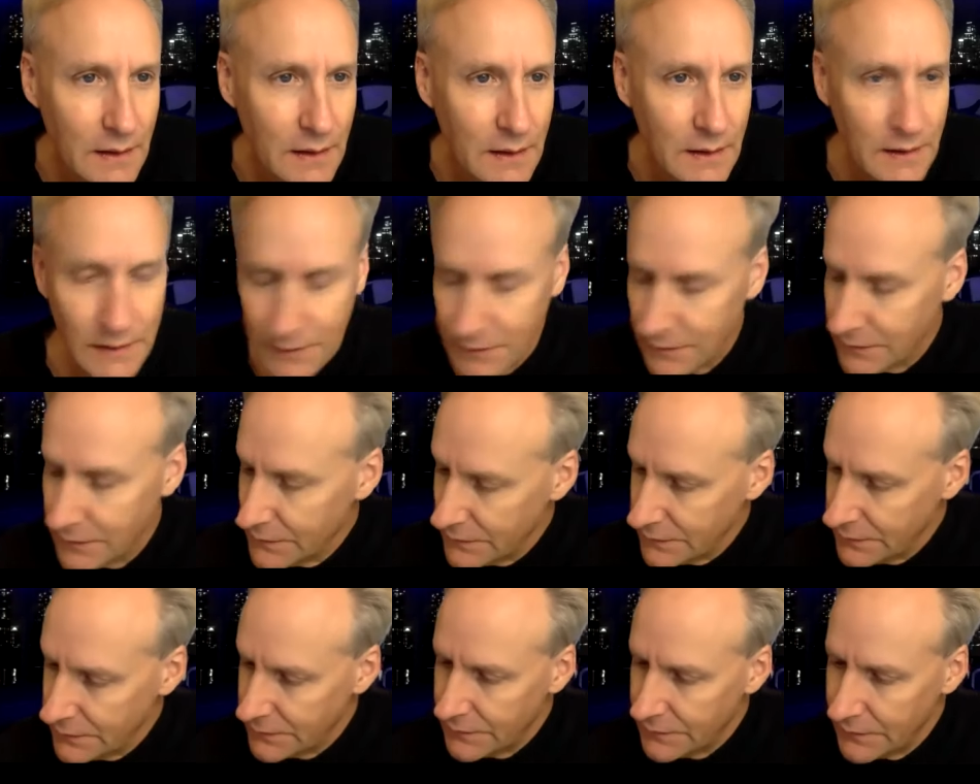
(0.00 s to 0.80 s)

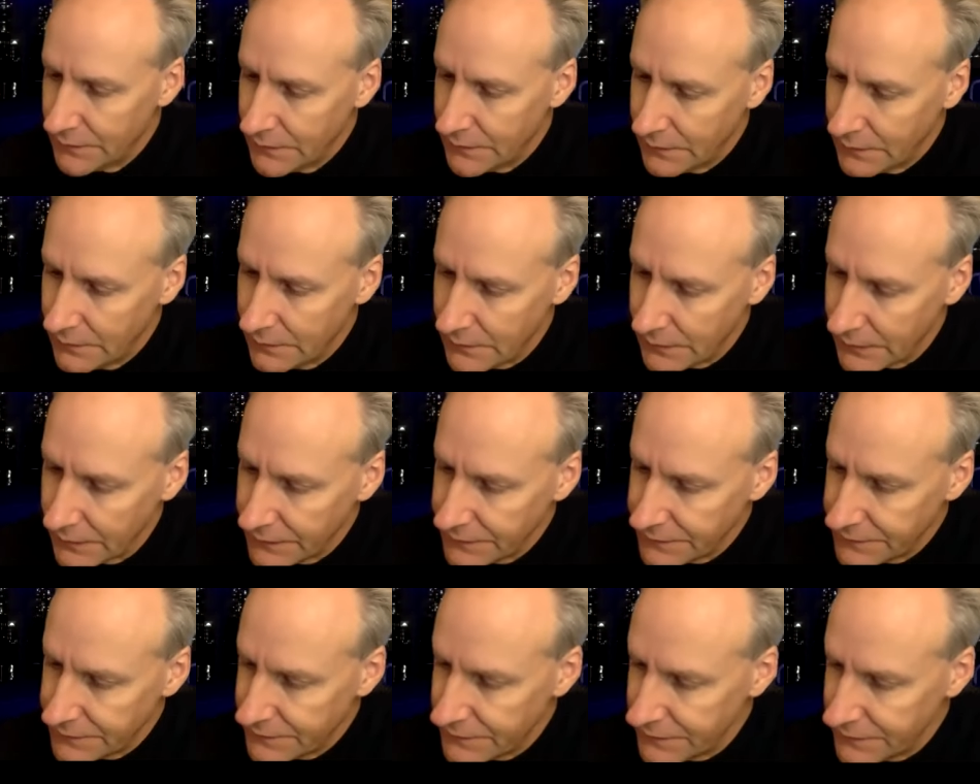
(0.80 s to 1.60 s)
And a
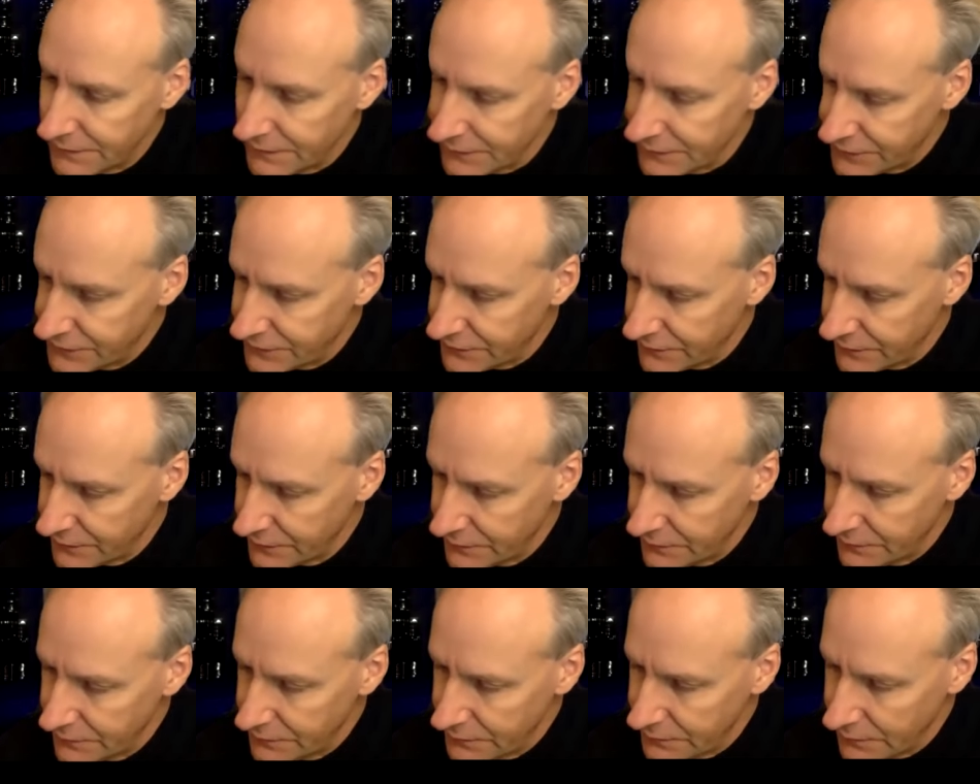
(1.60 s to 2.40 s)
nice
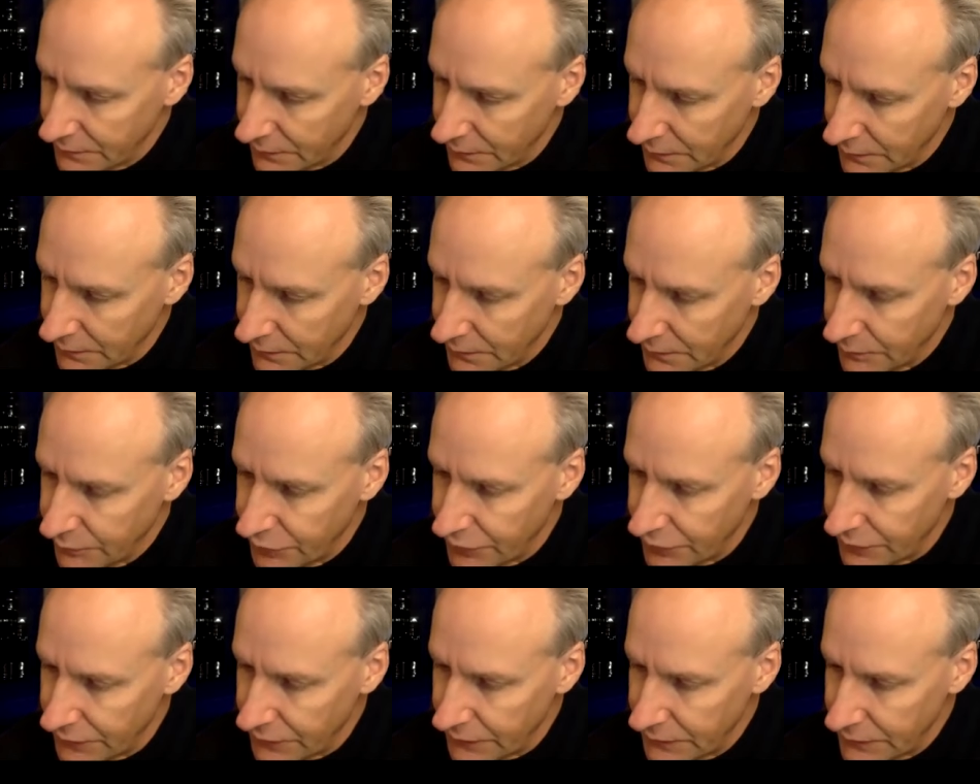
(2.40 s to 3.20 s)
addition, r
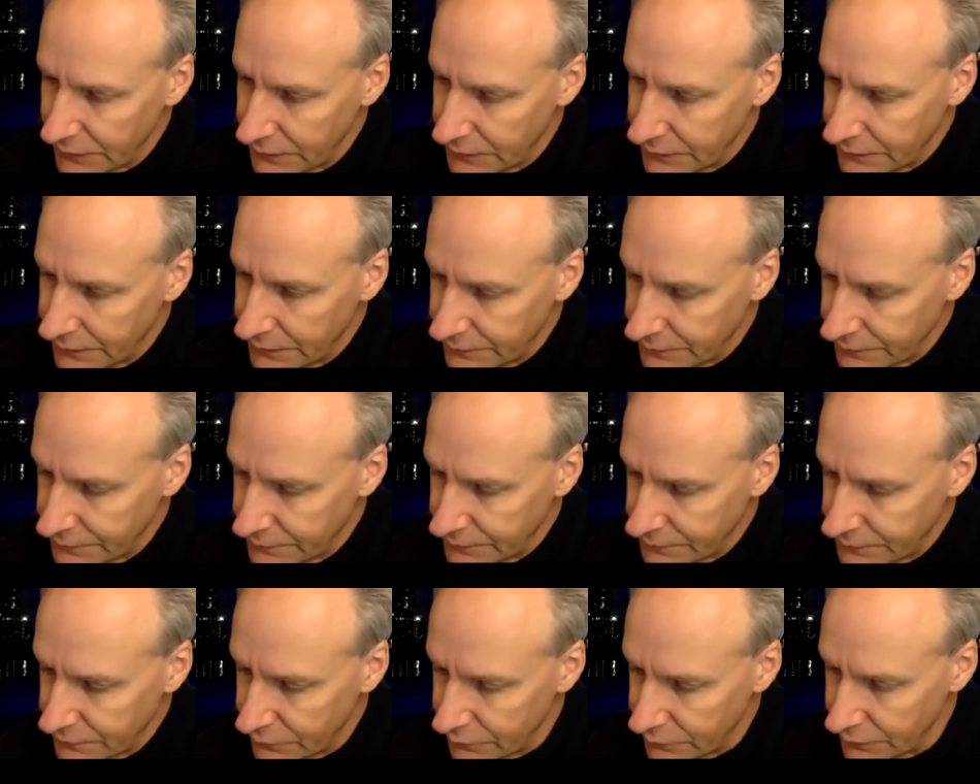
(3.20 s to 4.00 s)

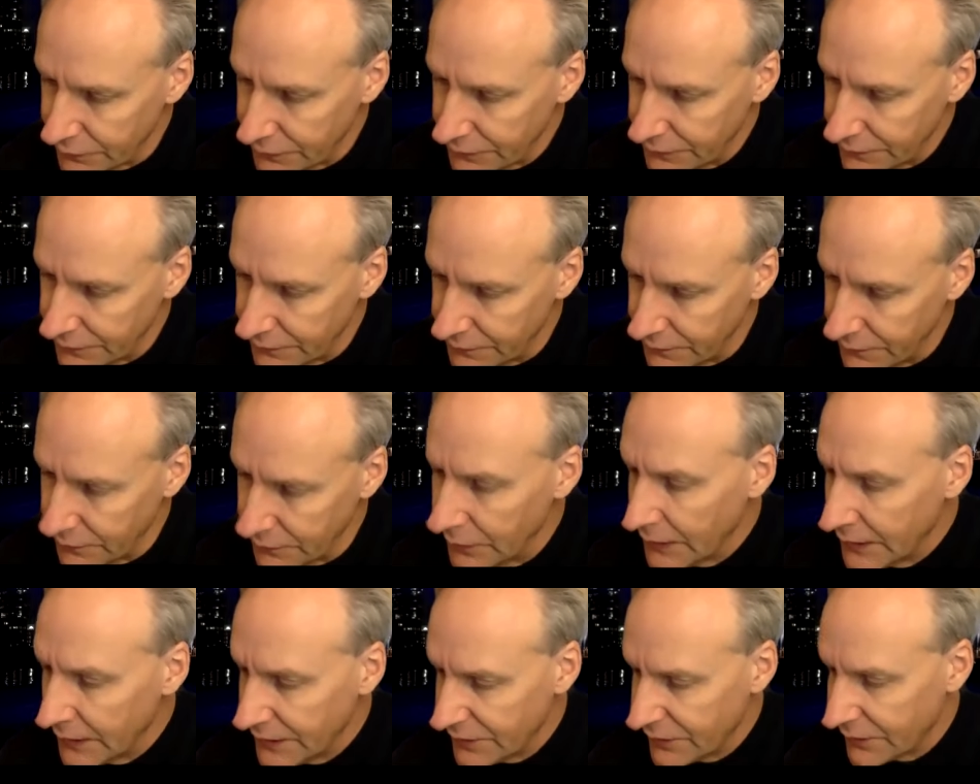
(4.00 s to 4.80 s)
plus 22.
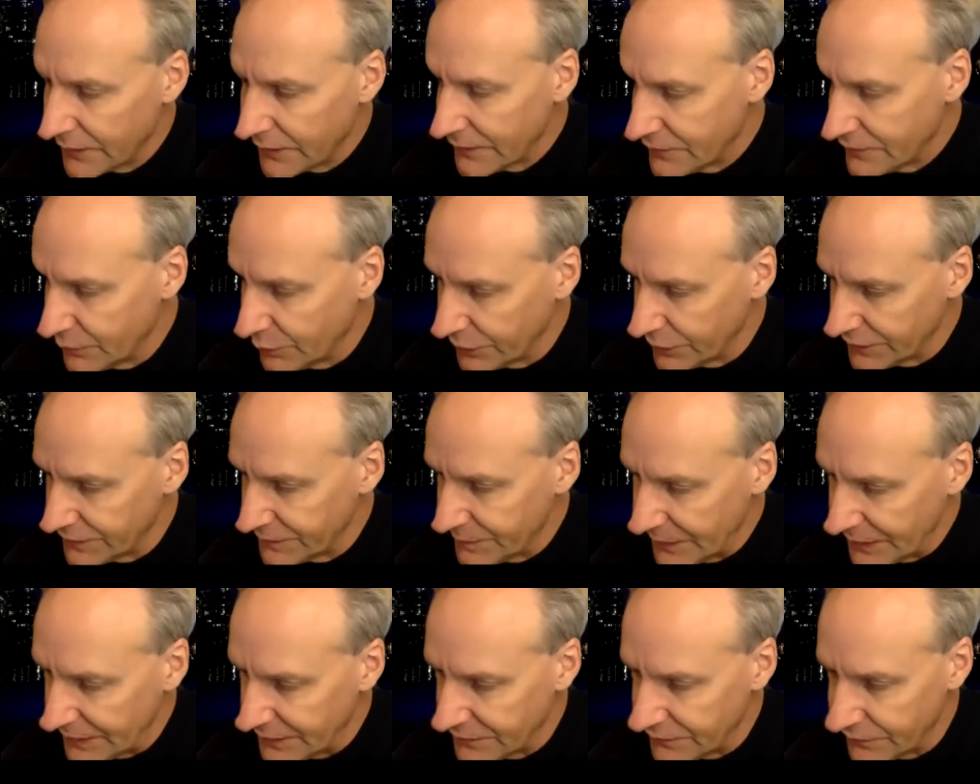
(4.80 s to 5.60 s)
Don't have to put a
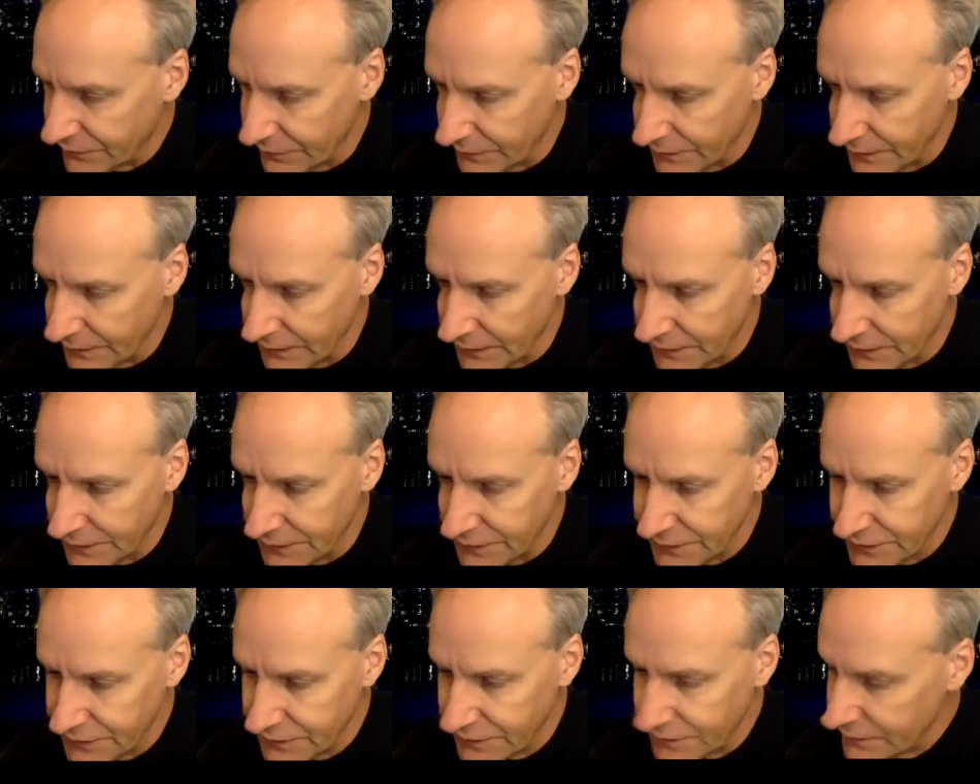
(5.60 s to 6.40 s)
space for the
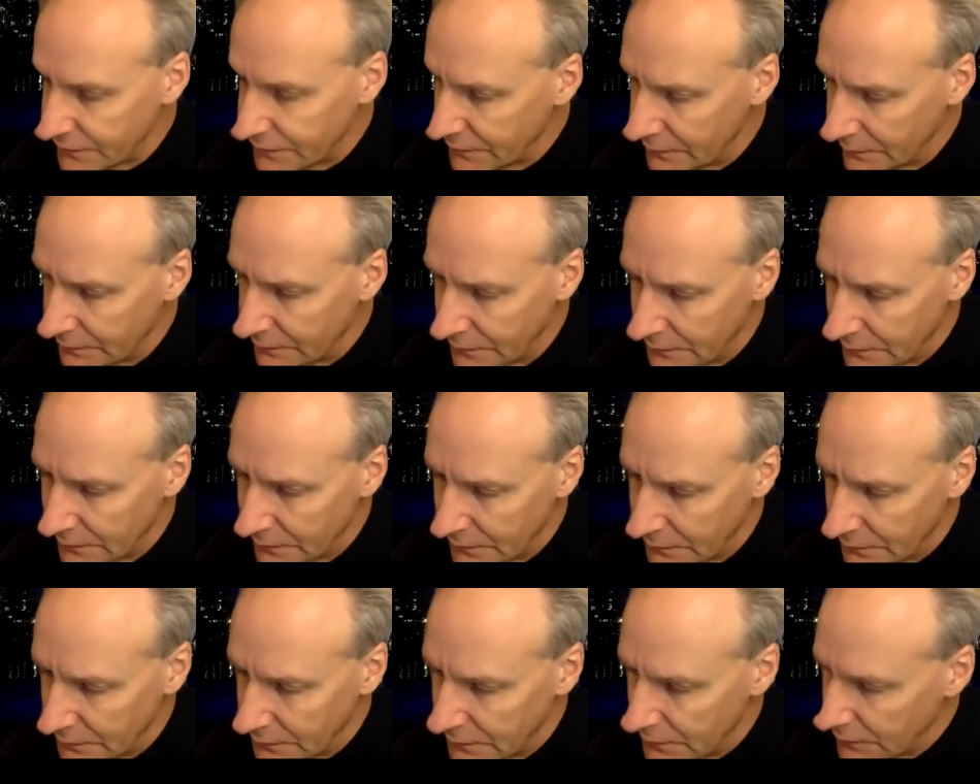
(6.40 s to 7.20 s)
additions.
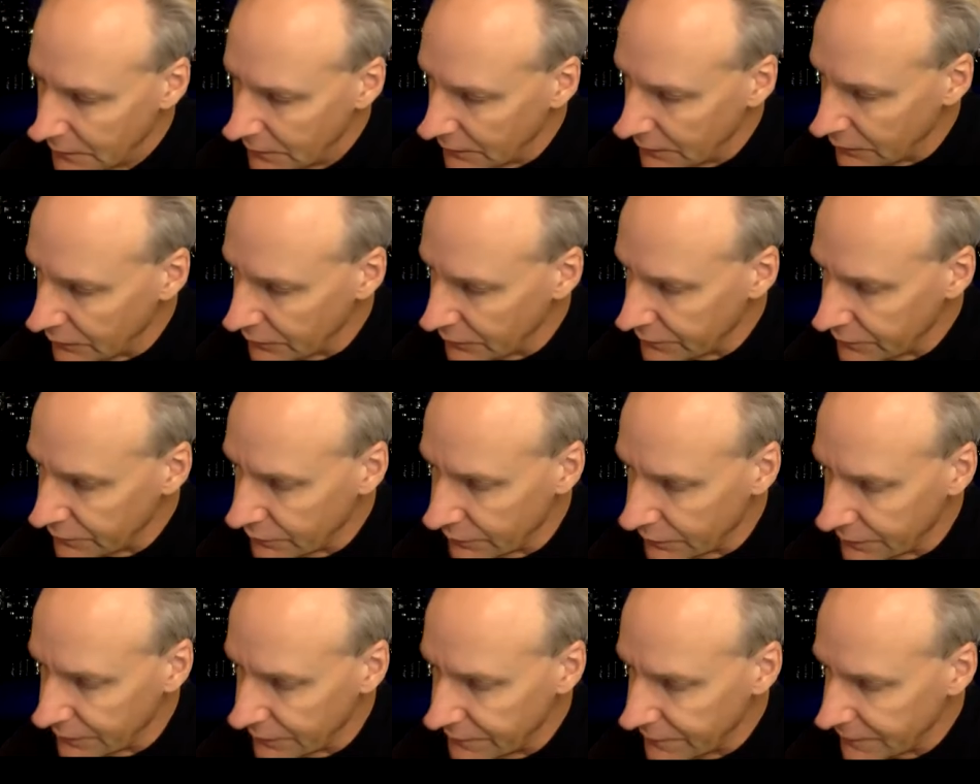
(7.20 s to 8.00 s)
Equals
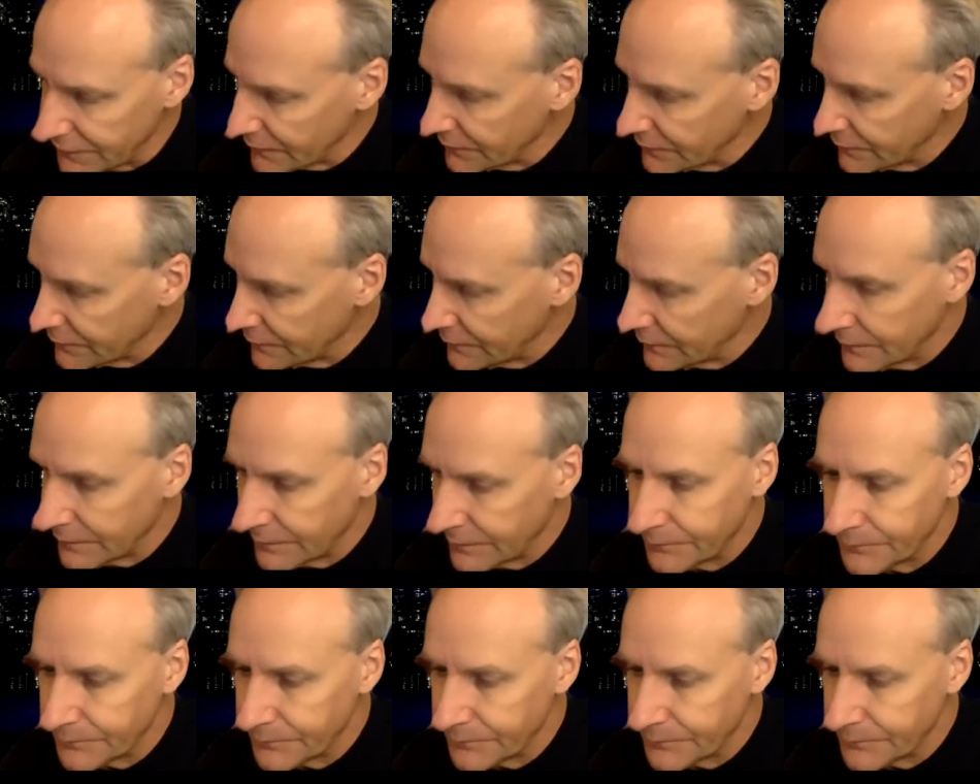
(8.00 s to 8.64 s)
26.